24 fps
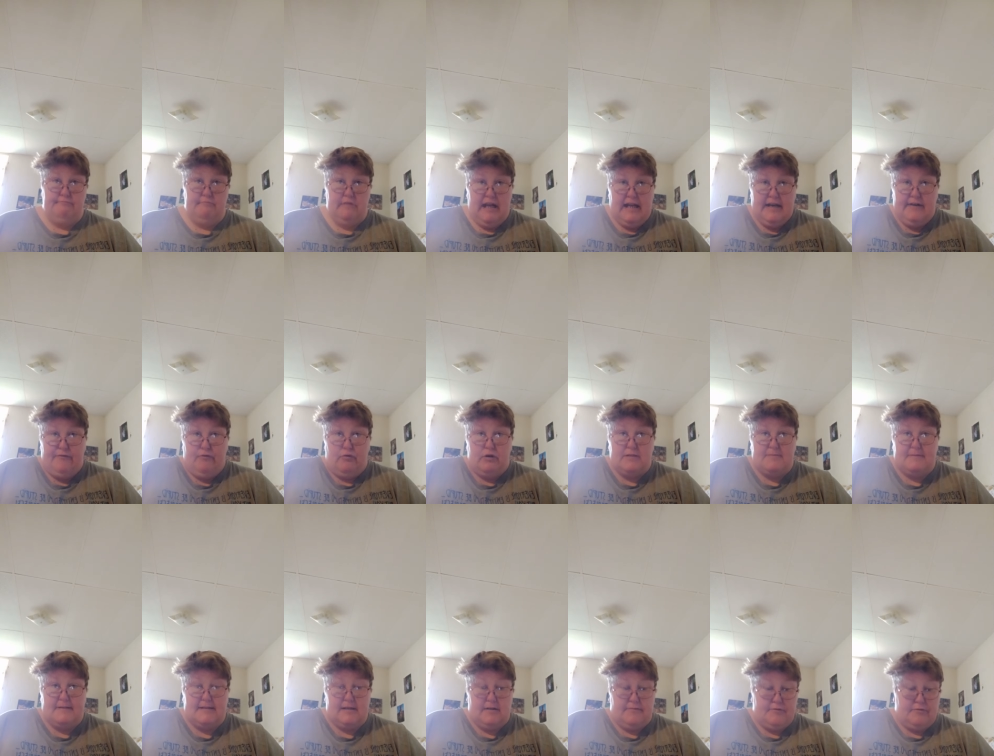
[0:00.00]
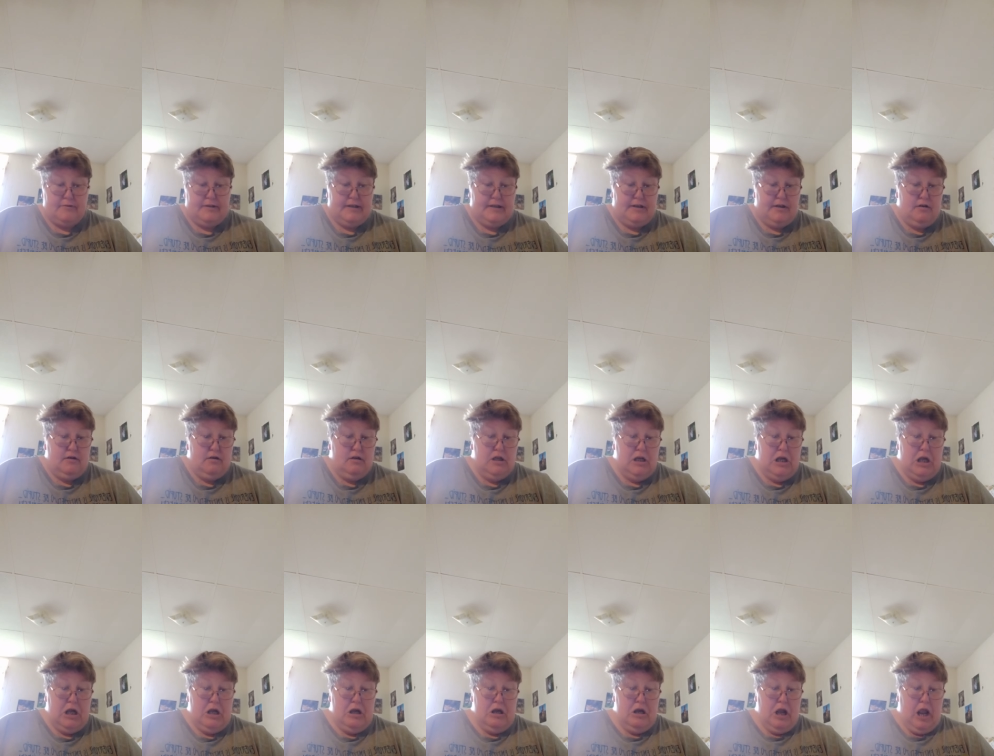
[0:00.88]
I had to force myself to read it.
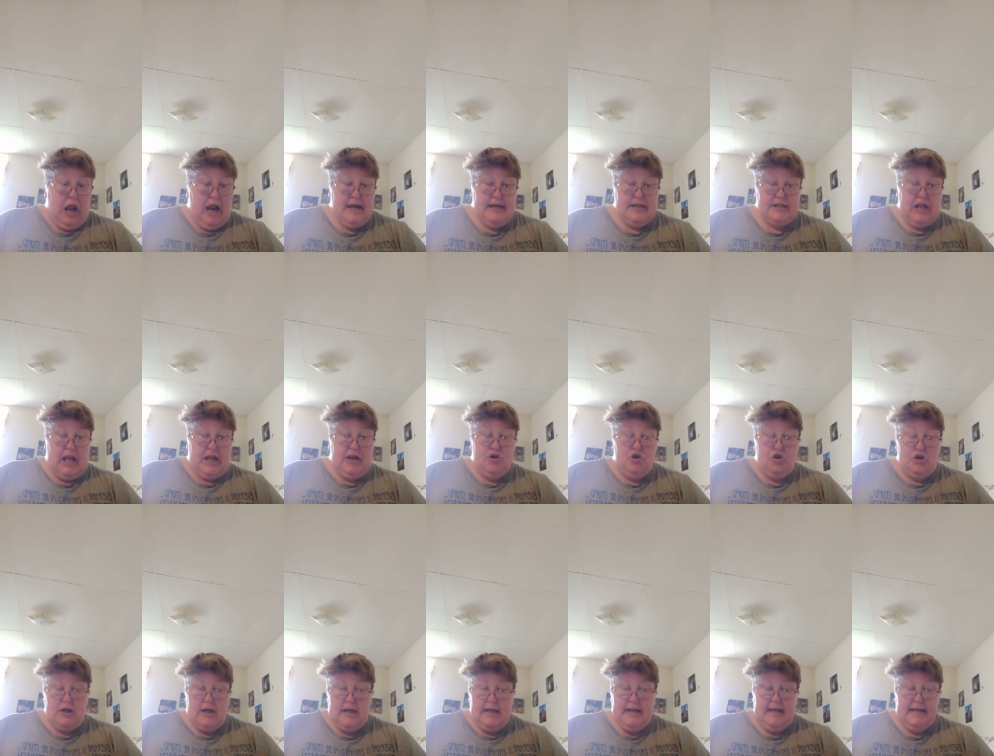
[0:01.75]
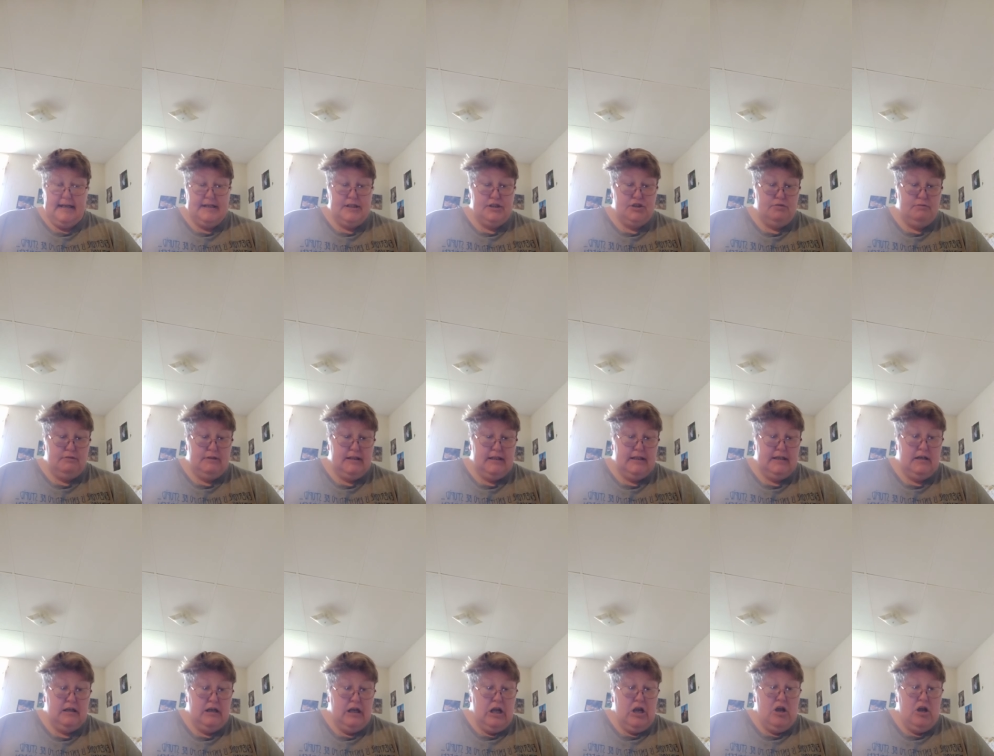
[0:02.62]
I just I could not get into it.